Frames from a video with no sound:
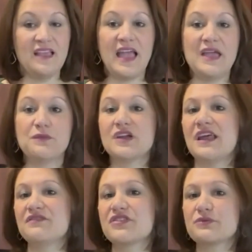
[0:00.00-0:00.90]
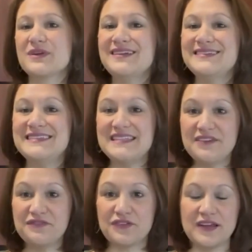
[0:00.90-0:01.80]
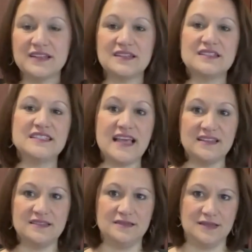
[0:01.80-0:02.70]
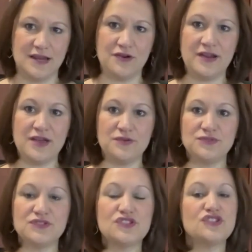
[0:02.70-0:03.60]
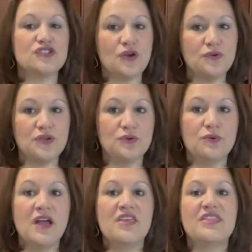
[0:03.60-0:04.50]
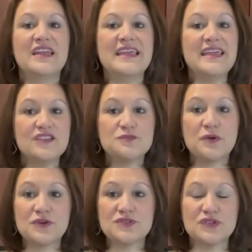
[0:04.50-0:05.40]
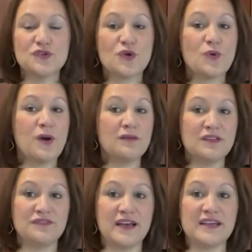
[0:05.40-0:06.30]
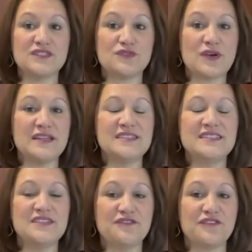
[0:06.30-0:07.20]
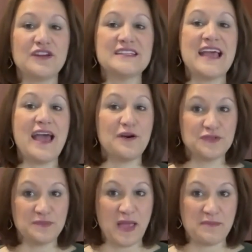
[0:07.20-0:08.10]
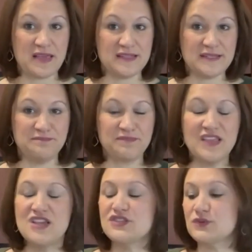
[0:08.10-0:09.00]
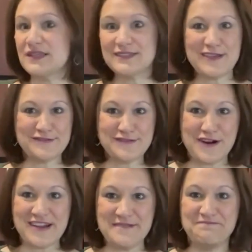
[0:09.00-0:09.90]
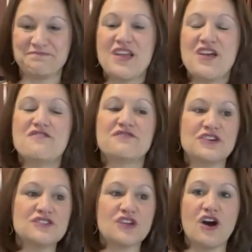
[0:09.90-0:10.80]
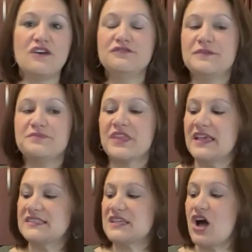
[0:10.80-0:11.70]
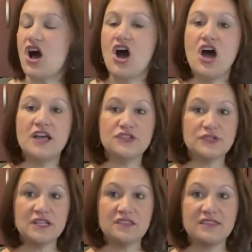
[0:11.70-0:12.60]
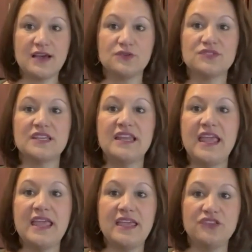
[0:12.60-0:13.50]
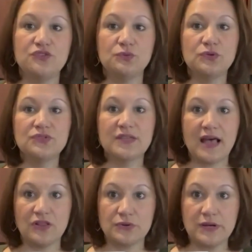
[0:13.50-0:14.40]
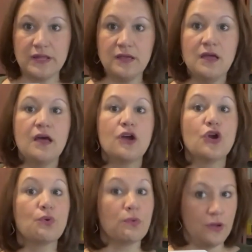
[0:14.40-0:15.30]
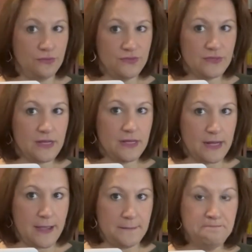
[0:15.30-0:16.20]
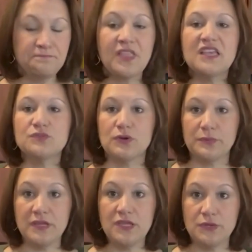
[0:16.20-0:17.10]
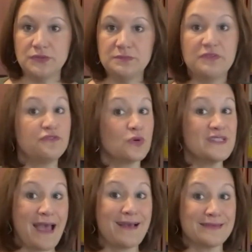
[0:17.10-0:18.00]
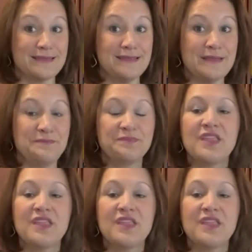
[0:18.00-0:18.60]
And we're going to have 3 different debt scenarios to show you that each person qualifies for a different house payment. So let's get started. First off, it's $100,000 annual salary gross income is what we use before taxes.